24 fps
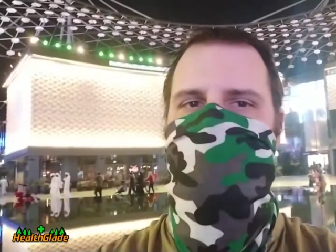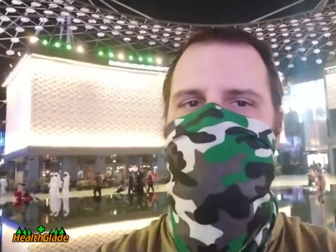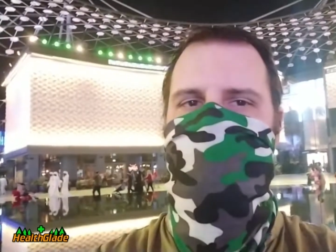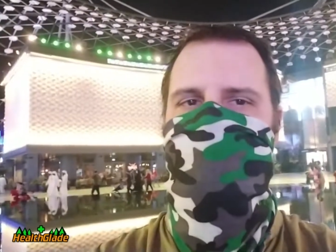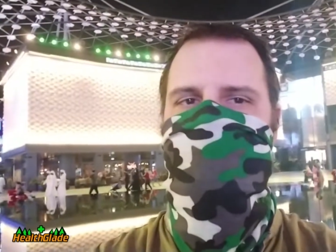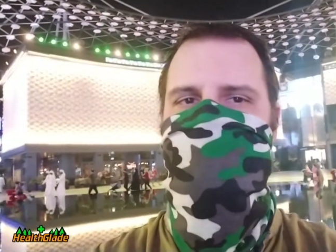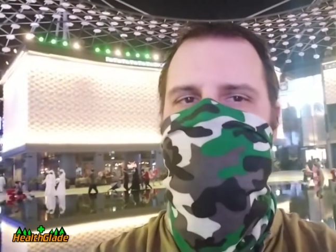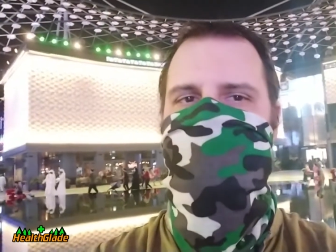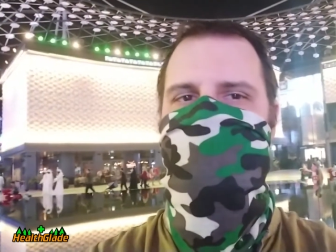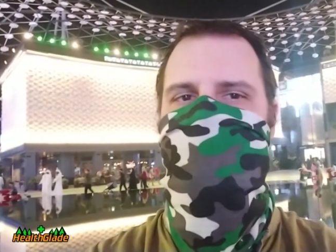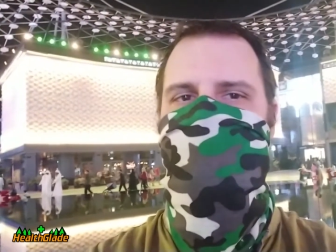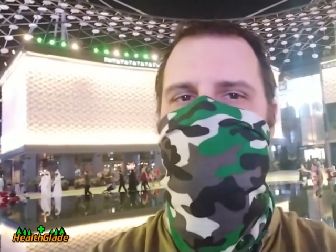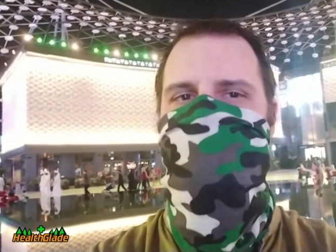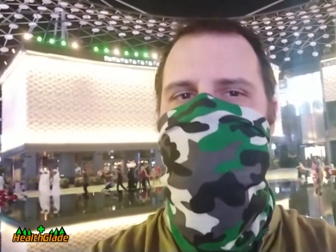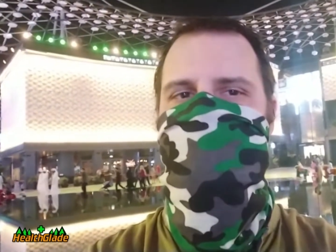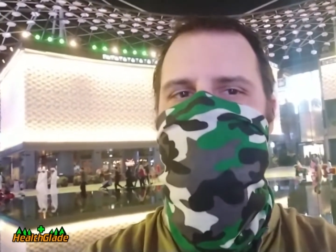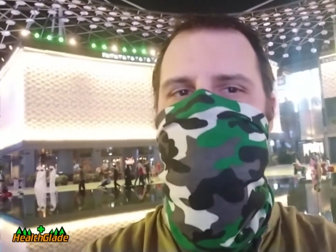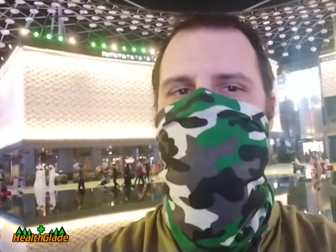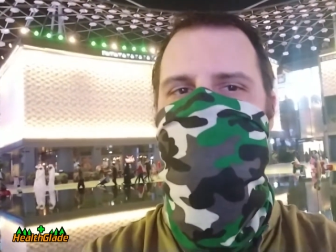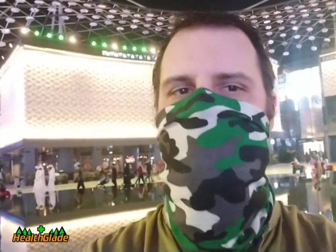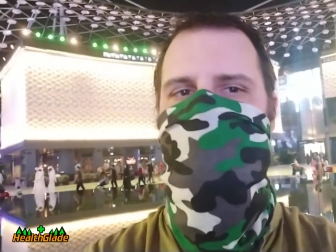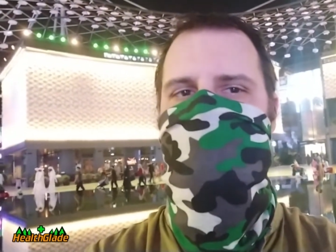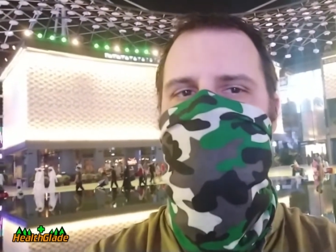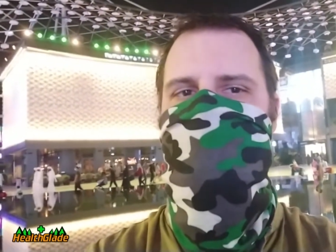The science
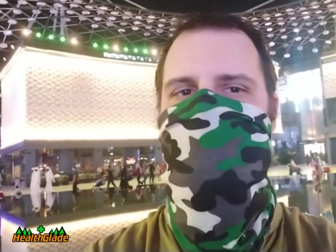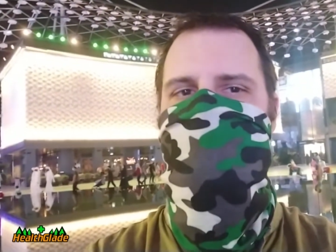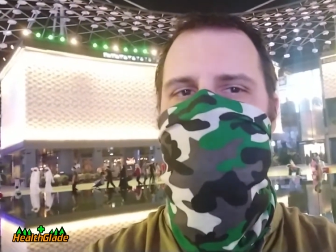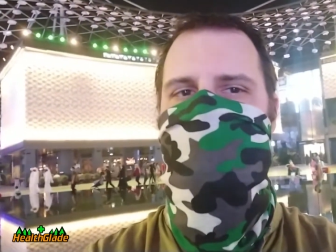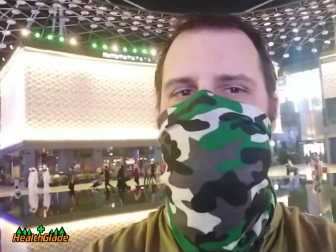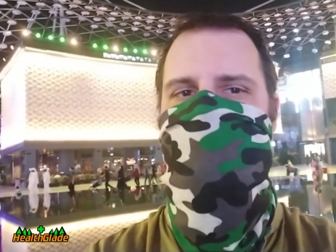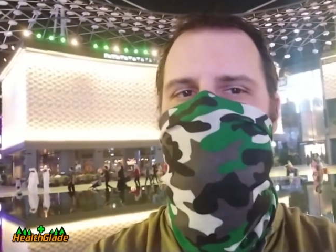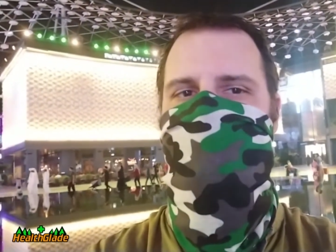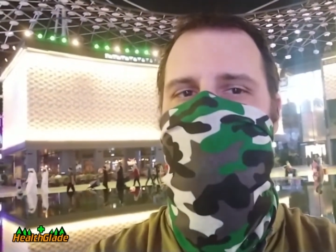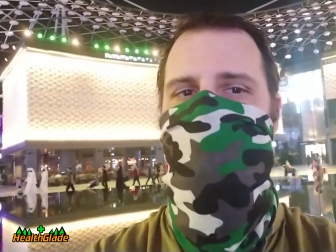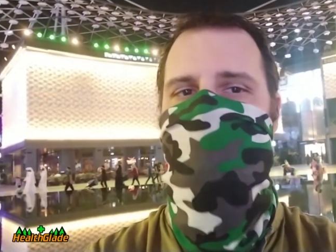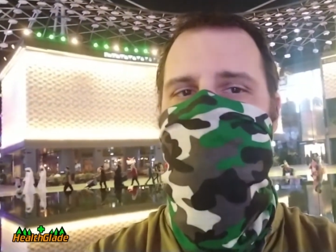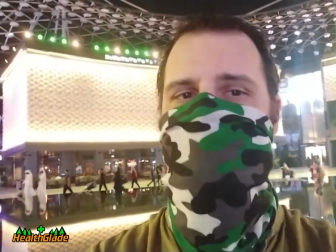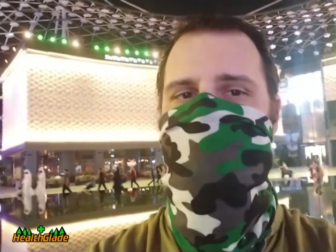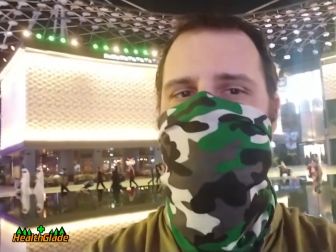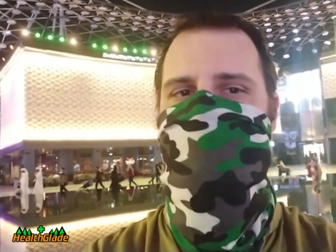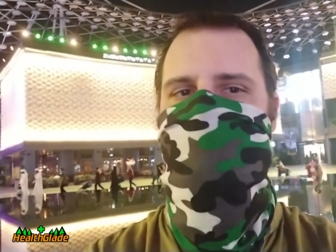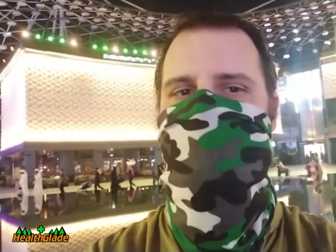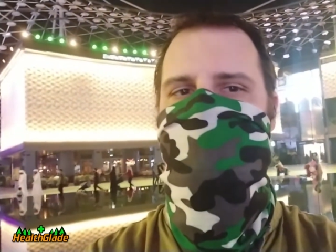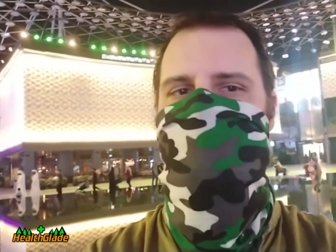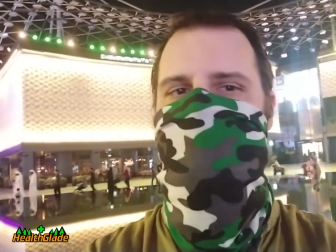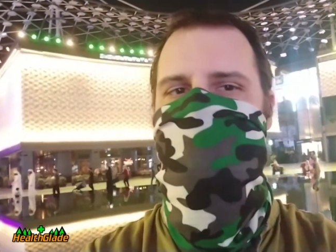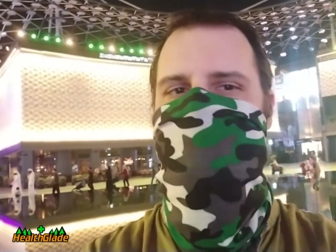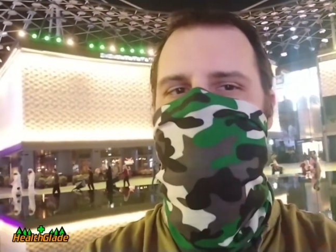showed that
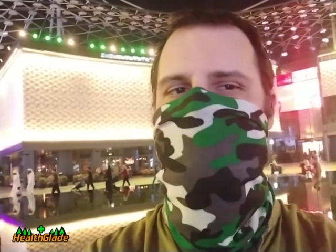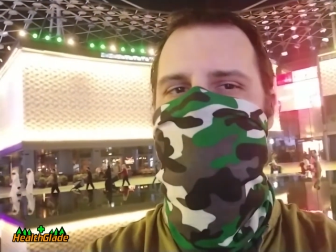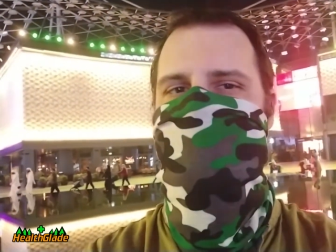laughter